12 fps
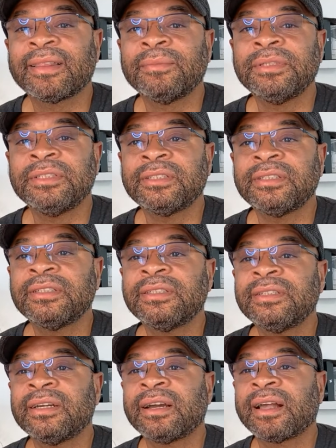Let me show you
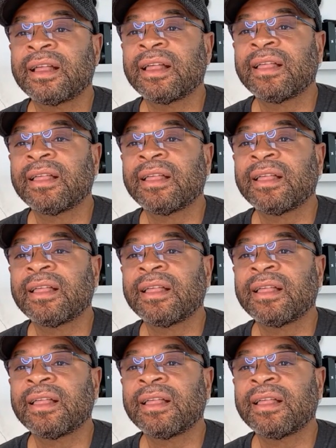here.